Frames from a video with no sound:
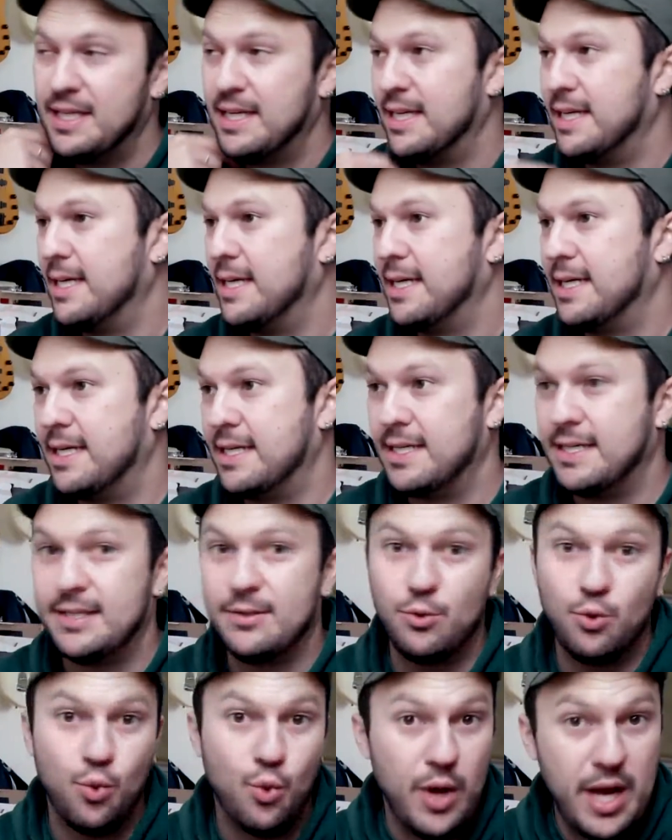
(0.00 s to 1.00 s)

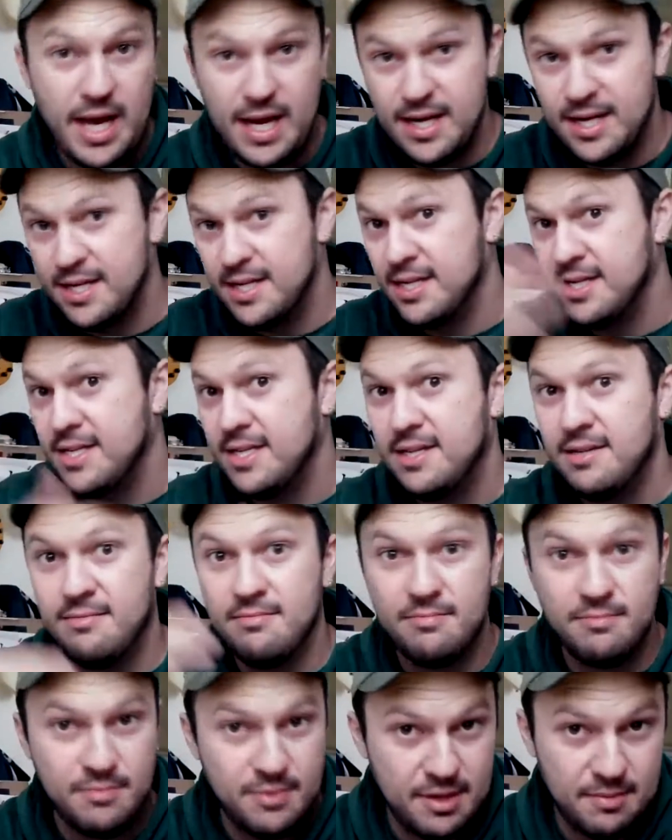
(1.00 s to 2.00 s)
wind,
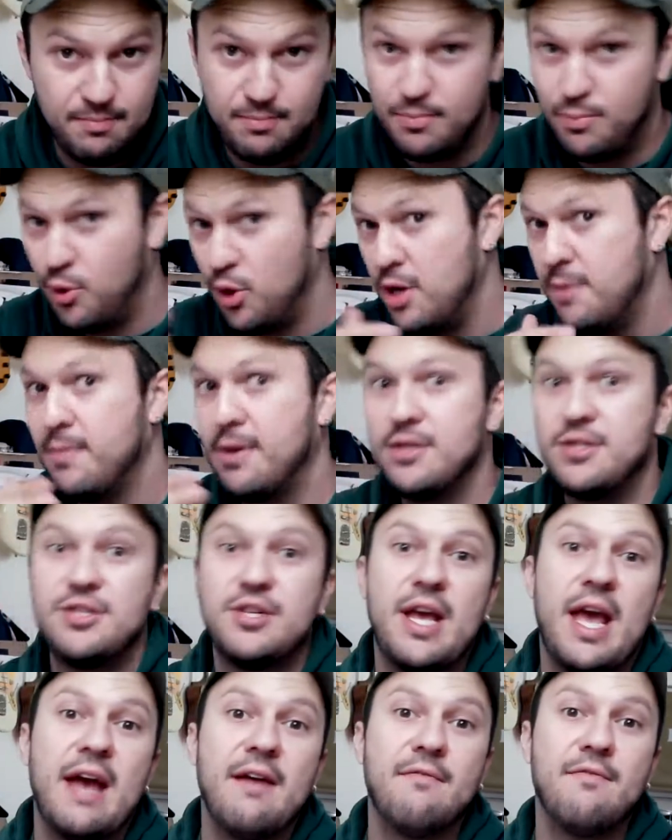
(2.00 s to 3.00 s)
pretty much
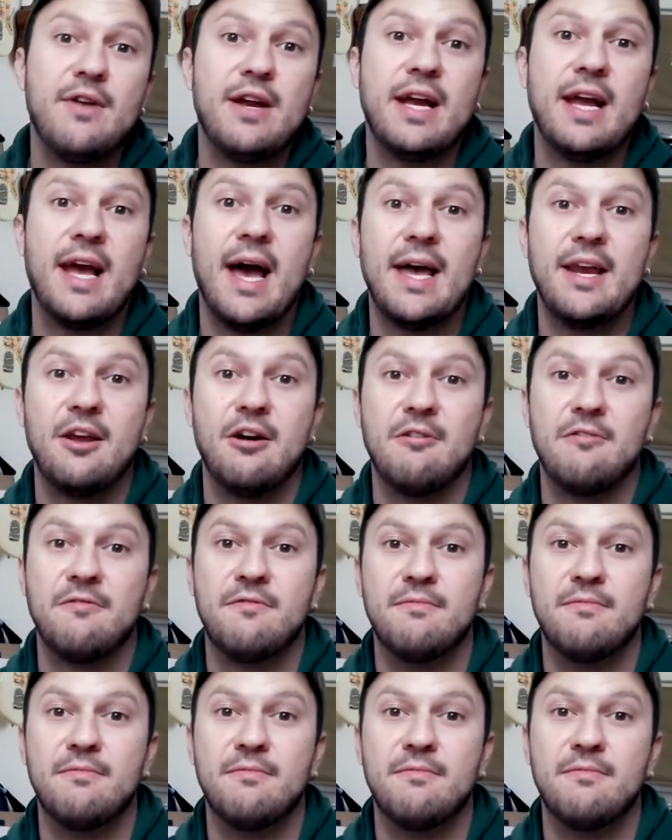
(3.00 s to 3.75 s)
every kind of